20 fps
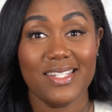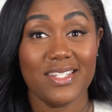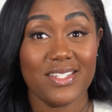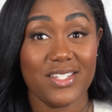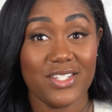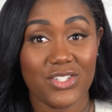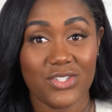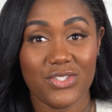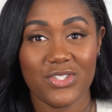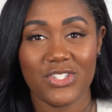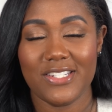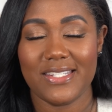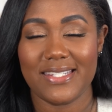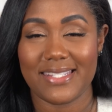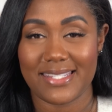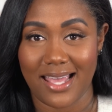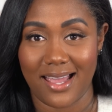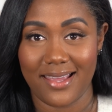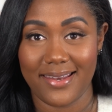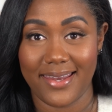In addition to
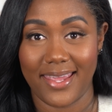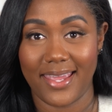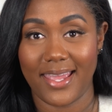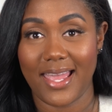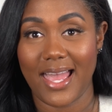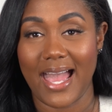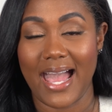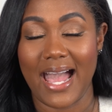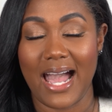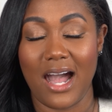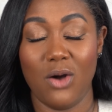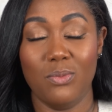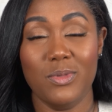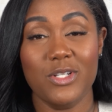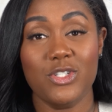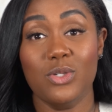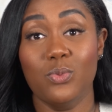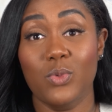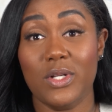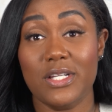deciding how
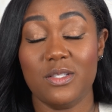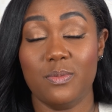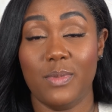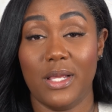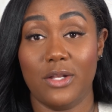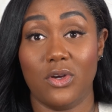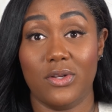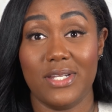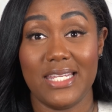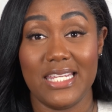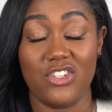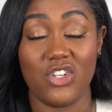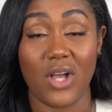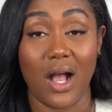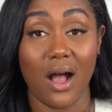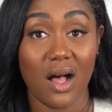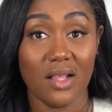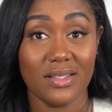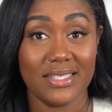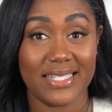much you want to spend on each
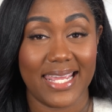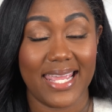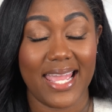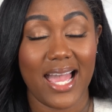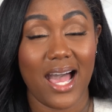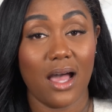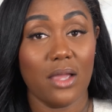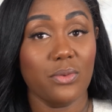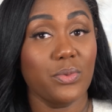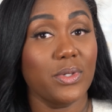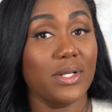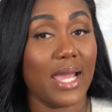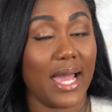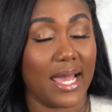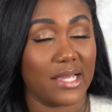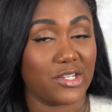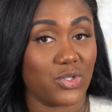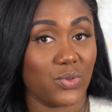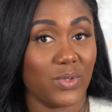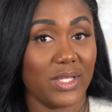holiday, I would
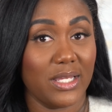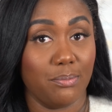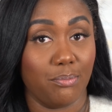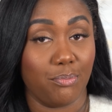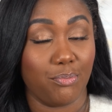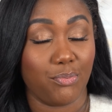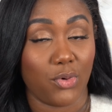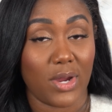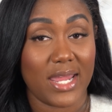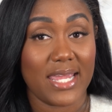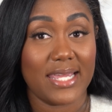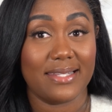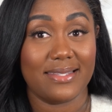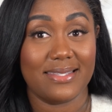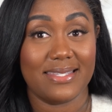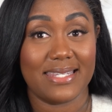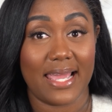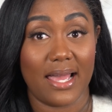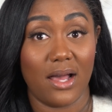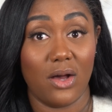actually
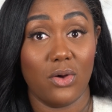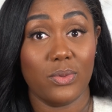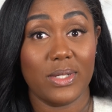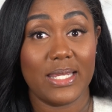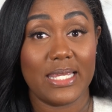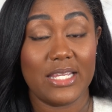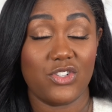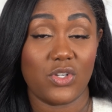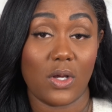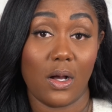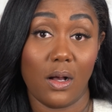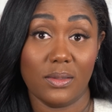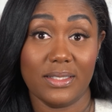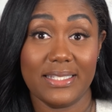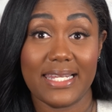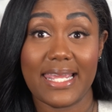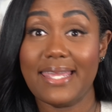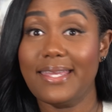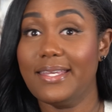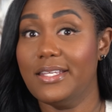break down each
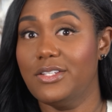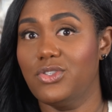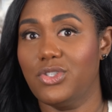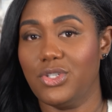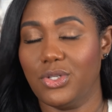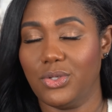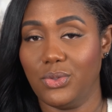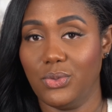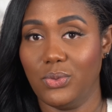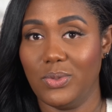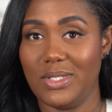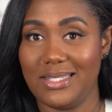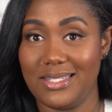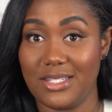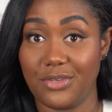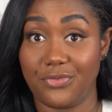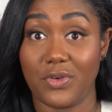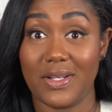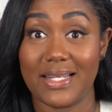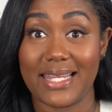holiday into
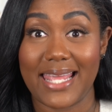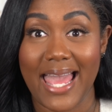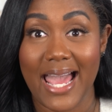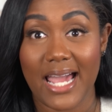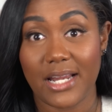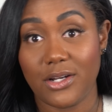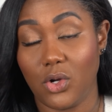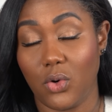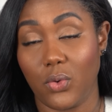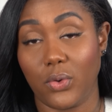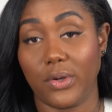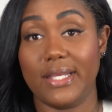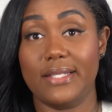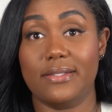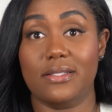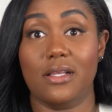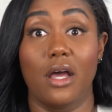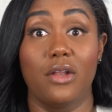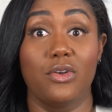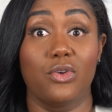different
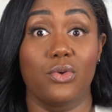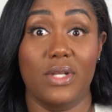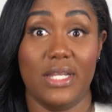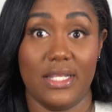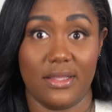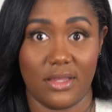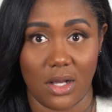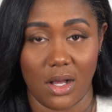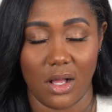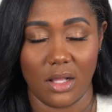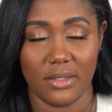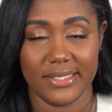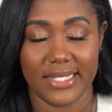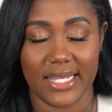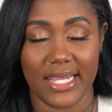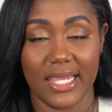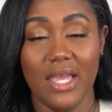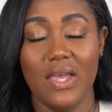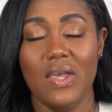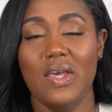categories underneath the
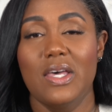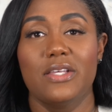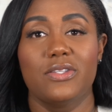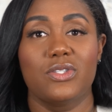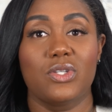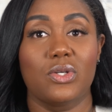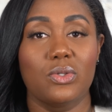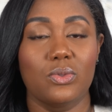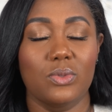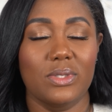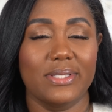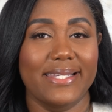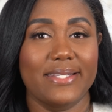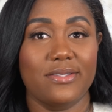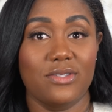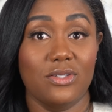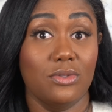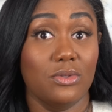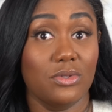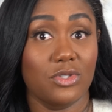holiday. So
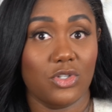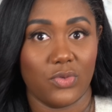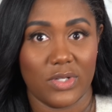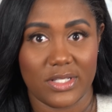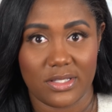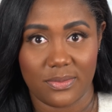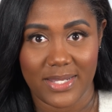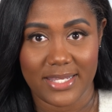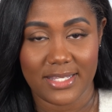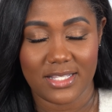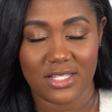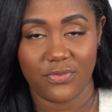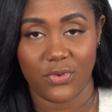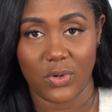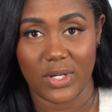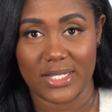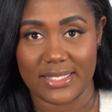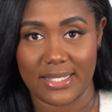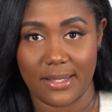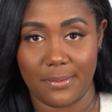let's use Christmas,
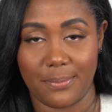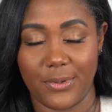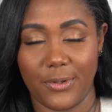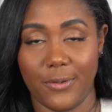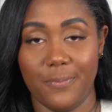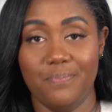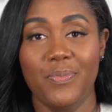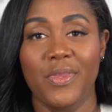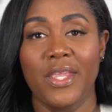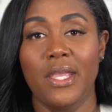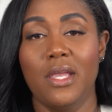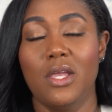for example.